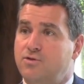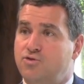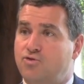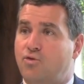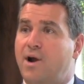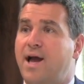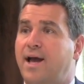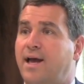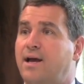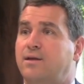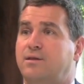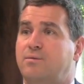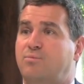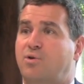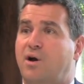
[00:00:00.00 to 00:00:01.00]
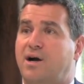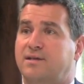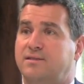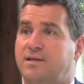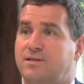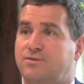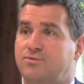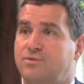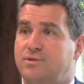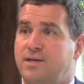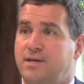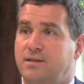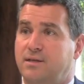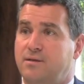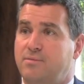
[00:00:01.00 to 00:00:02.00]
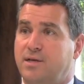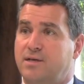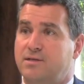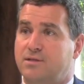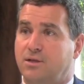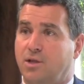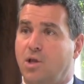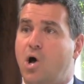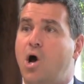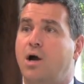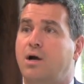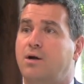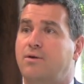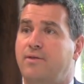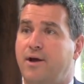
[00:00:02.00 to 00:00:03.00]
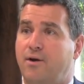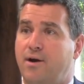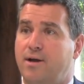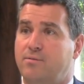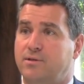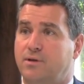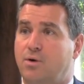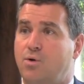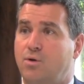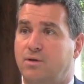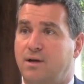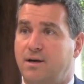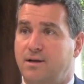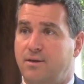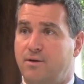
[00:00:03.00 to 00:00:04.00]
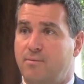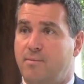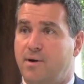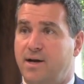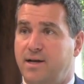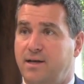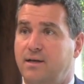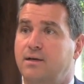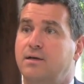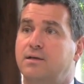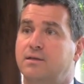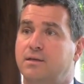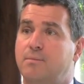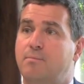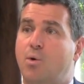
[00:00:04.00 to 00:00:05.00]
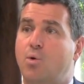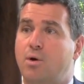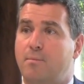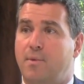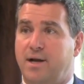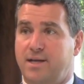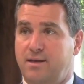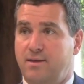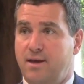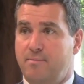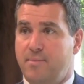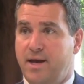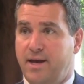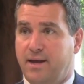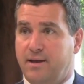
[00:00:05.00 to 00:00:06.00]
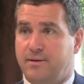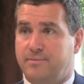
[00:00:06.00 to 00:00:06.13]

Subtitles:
drag out the process routinely because the longer they're able to hold on to their money, the more money they make.